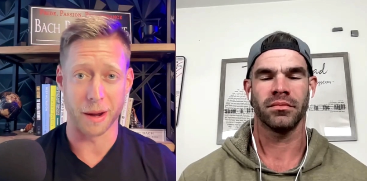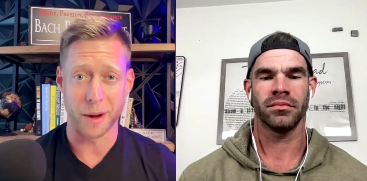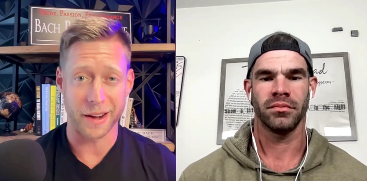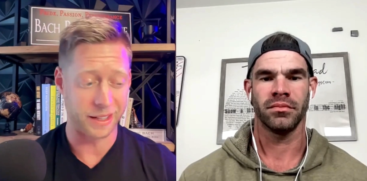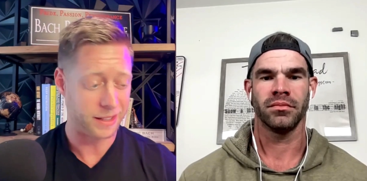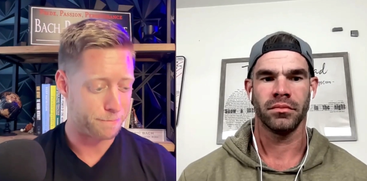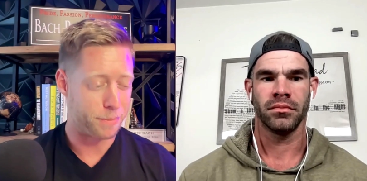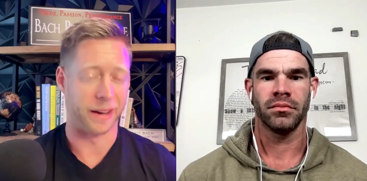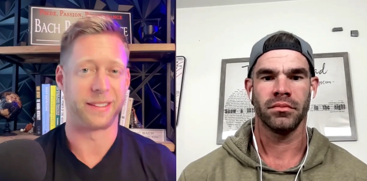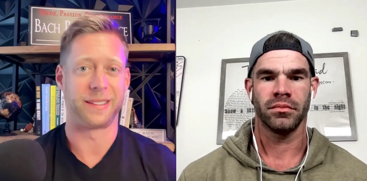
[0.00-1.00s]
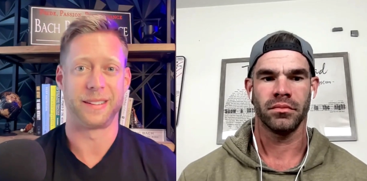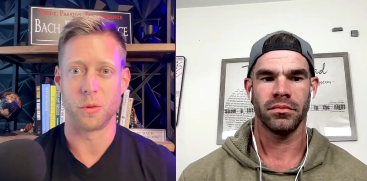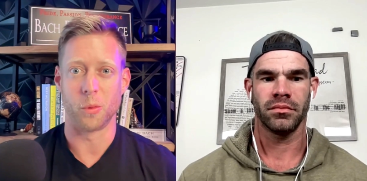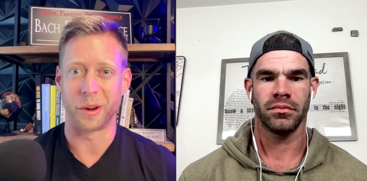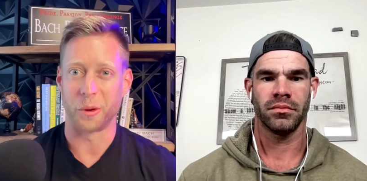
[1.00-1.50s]
Speaker 1: body. But
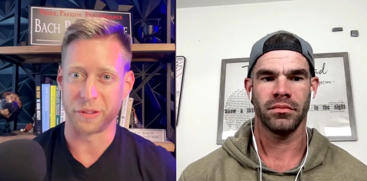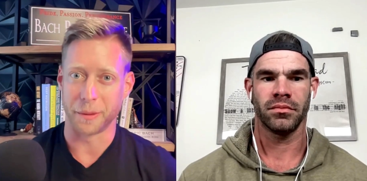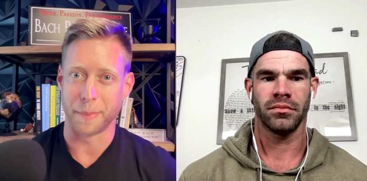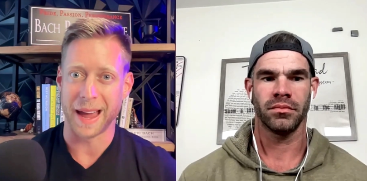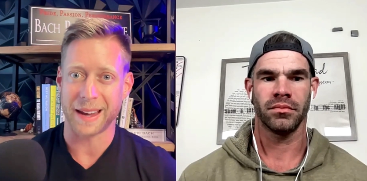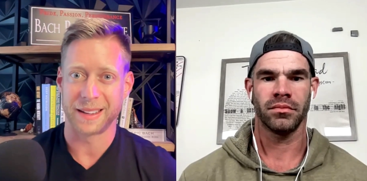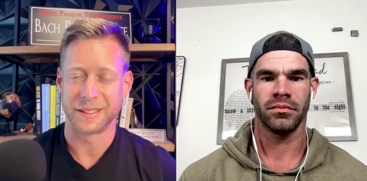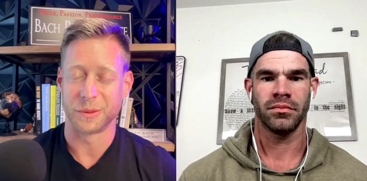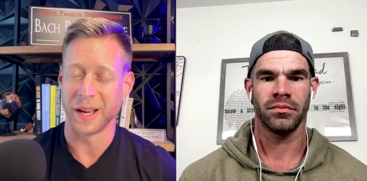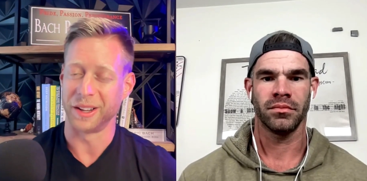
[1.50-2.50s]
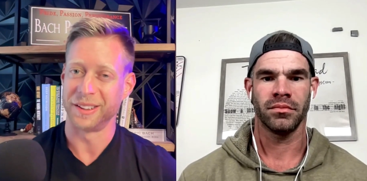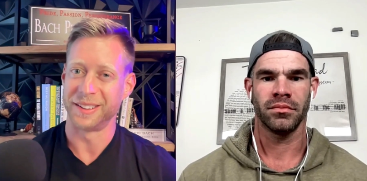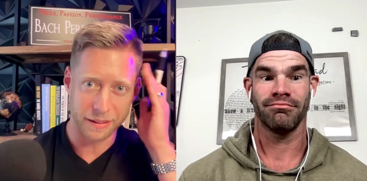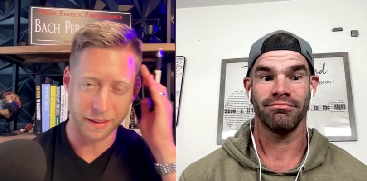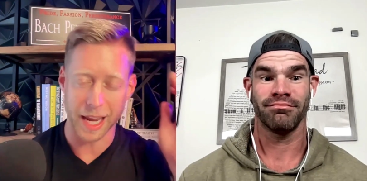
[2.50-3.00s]
what holds them back?
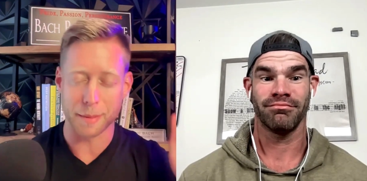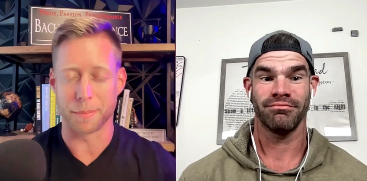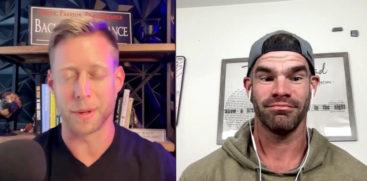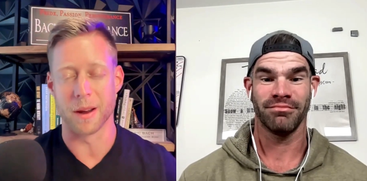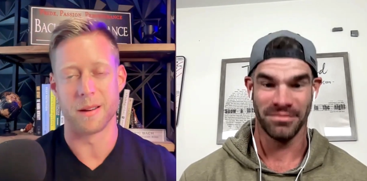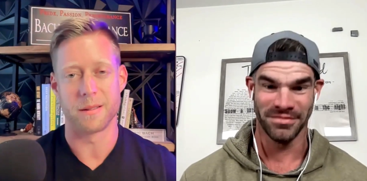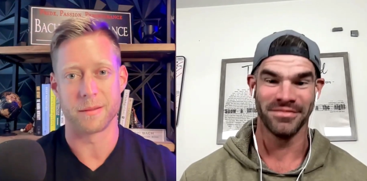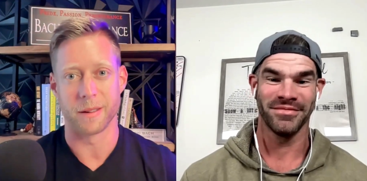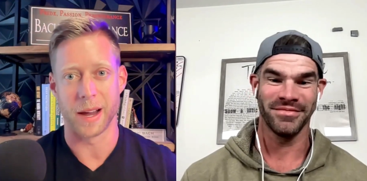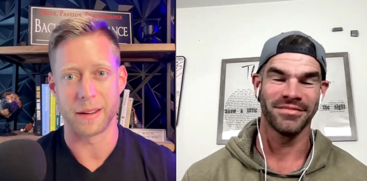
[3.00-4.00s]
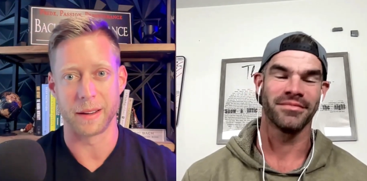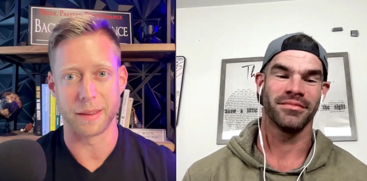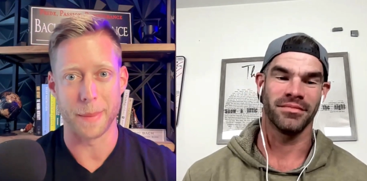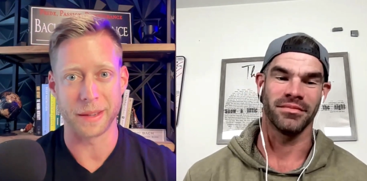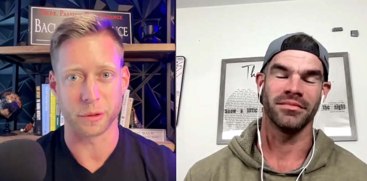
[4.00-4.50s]
Well, it's the game up here, right?
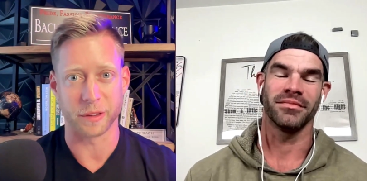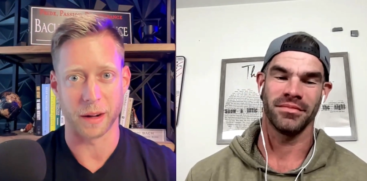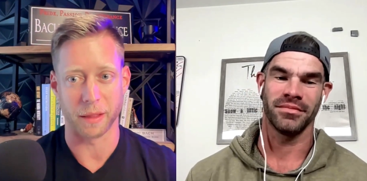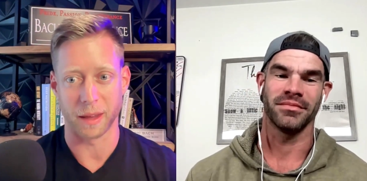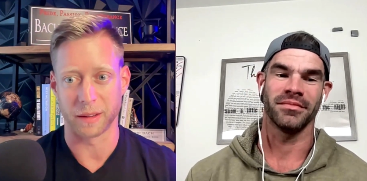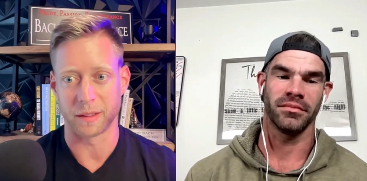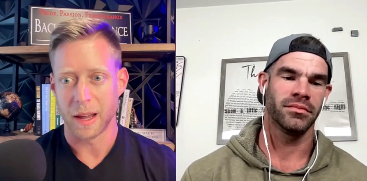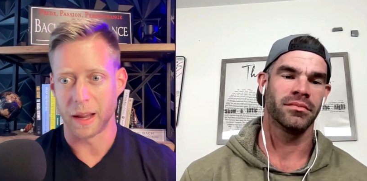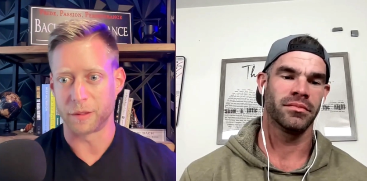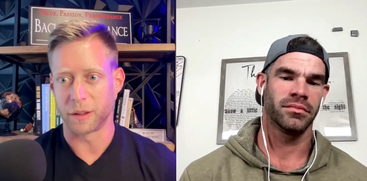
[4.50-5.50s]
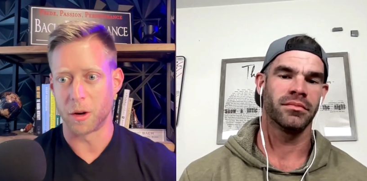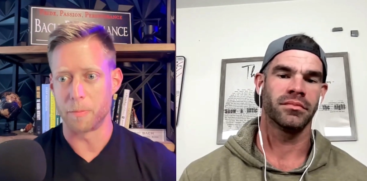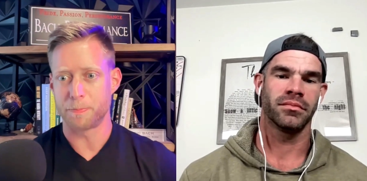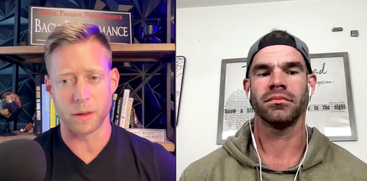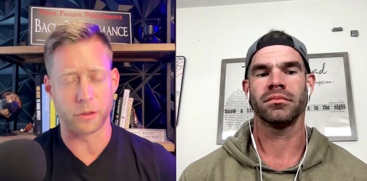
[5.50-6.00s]
It's the mental side of things. And
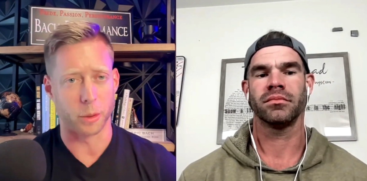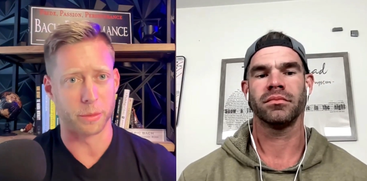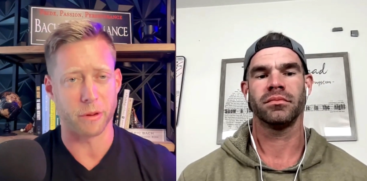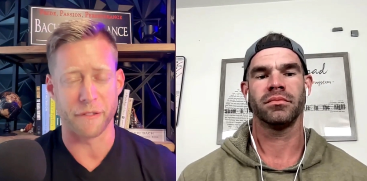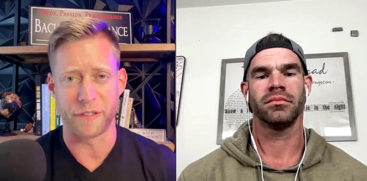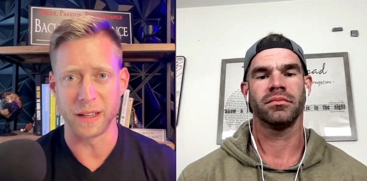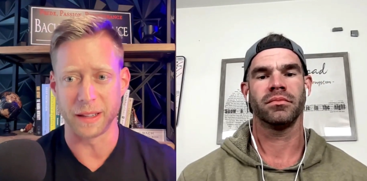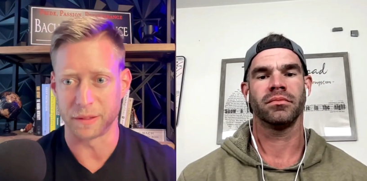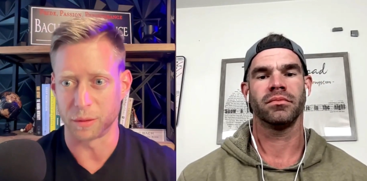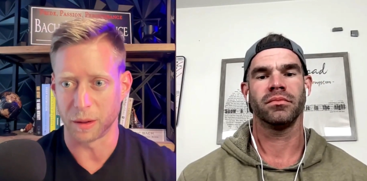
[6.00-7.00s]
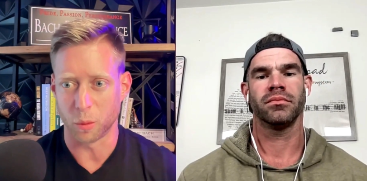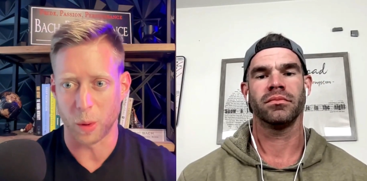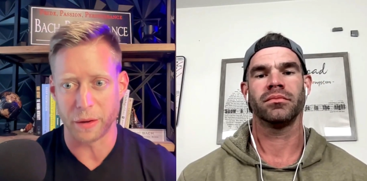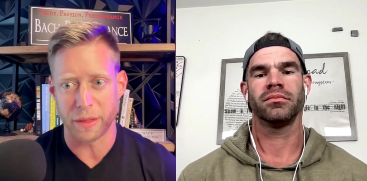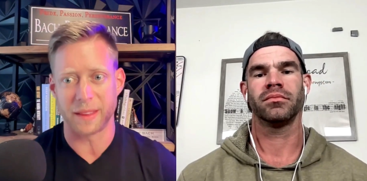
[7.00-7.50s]
so, in terms of our feelings, like,
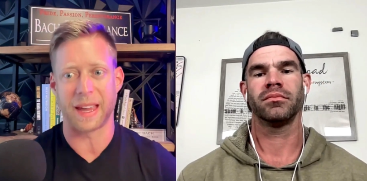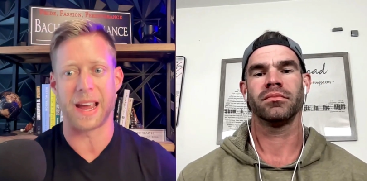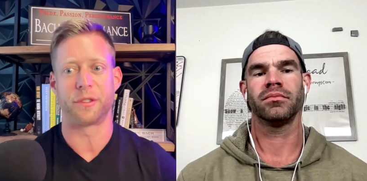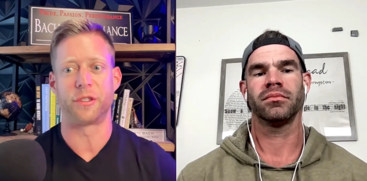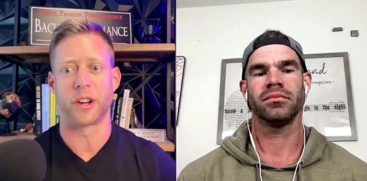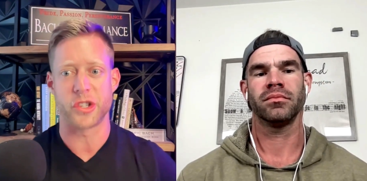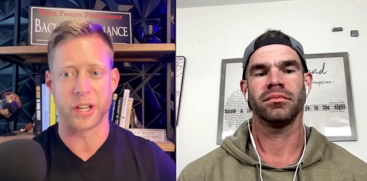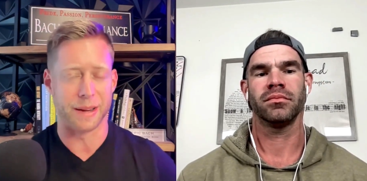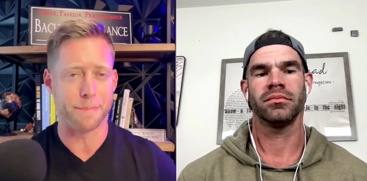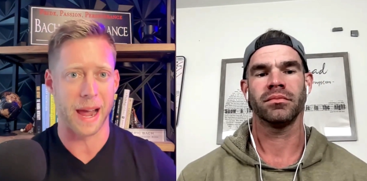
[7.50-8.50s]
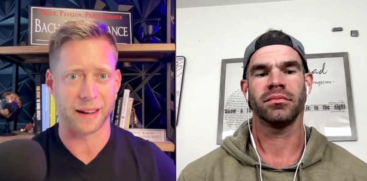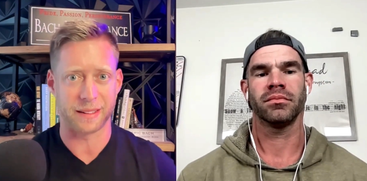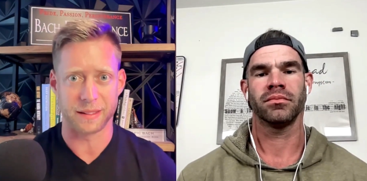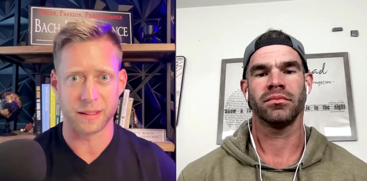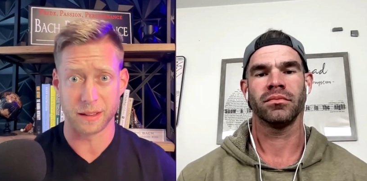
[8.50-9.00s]
why do you think they have such an
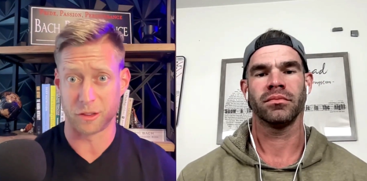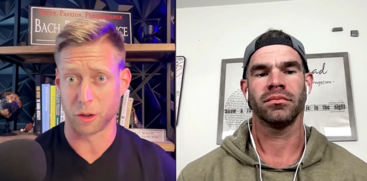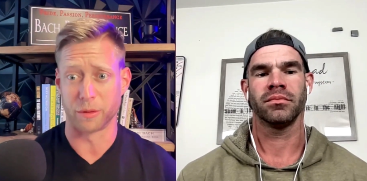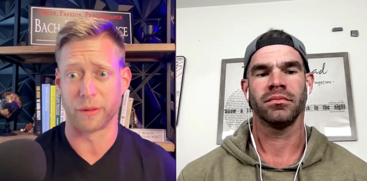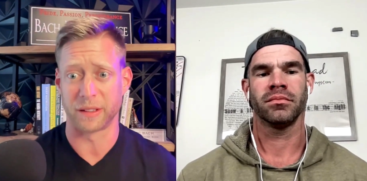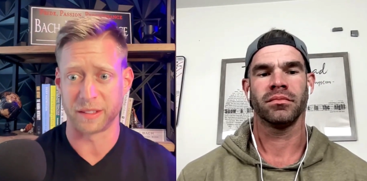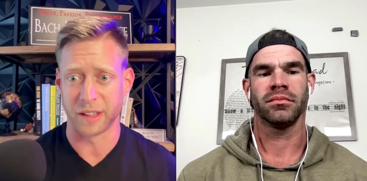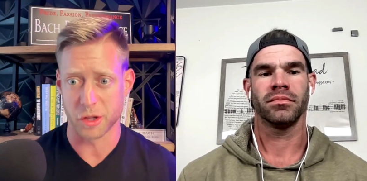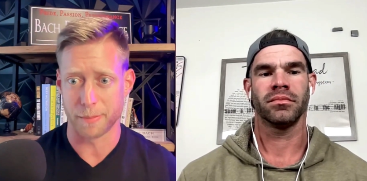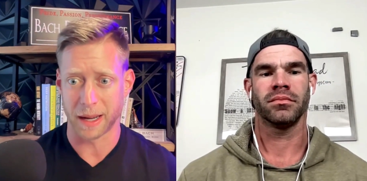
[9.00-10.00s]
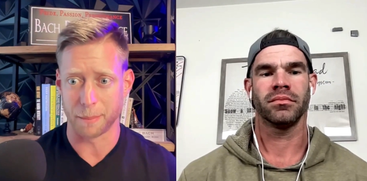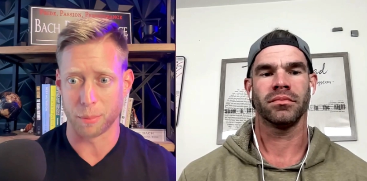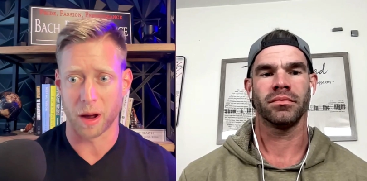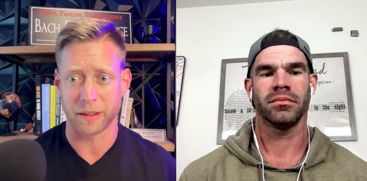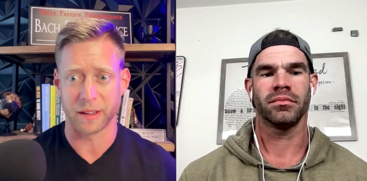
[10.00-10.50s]
impact in terms of our decision making
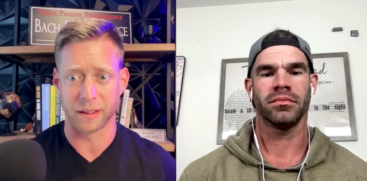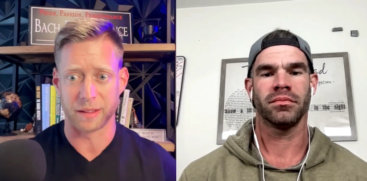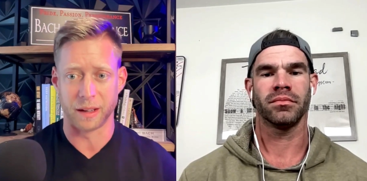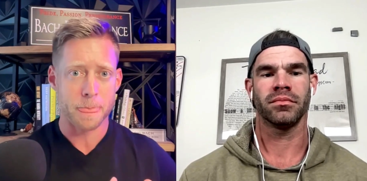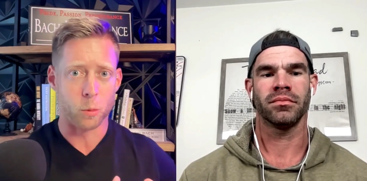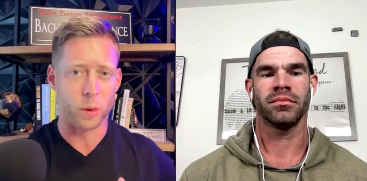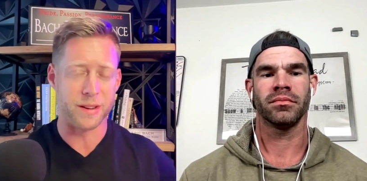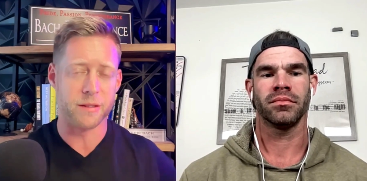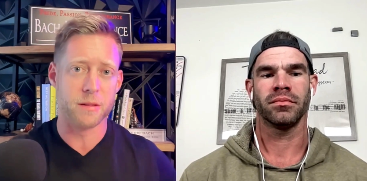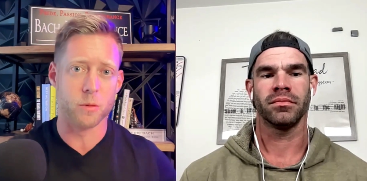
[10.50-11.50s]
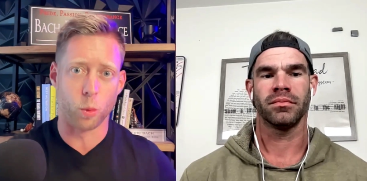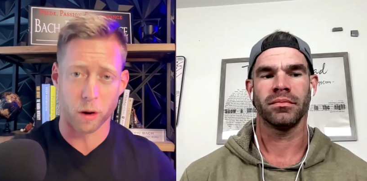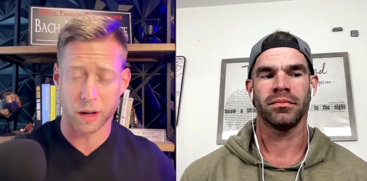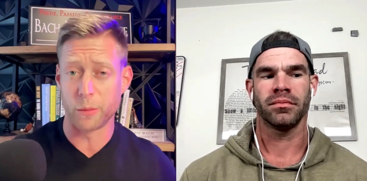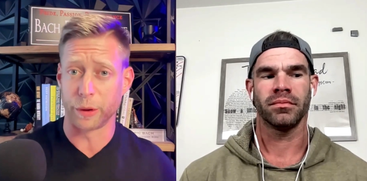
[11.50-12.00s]
process. And when you're
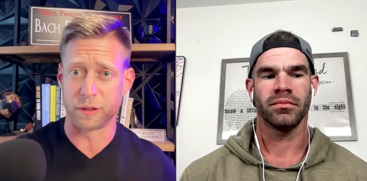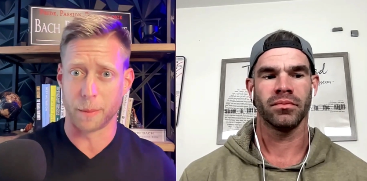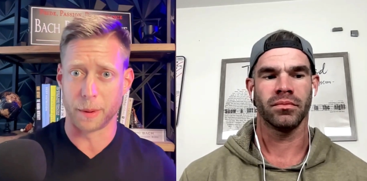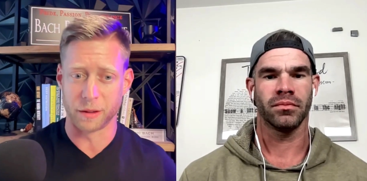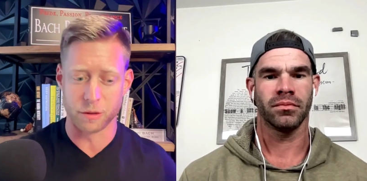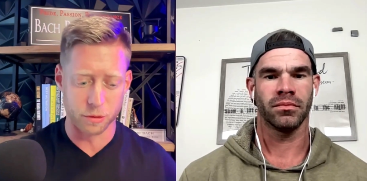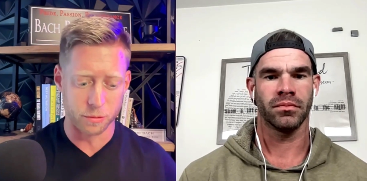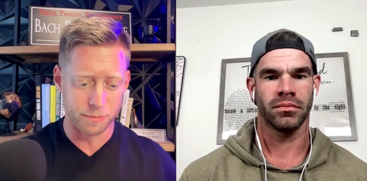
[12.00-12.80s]
working with somebody who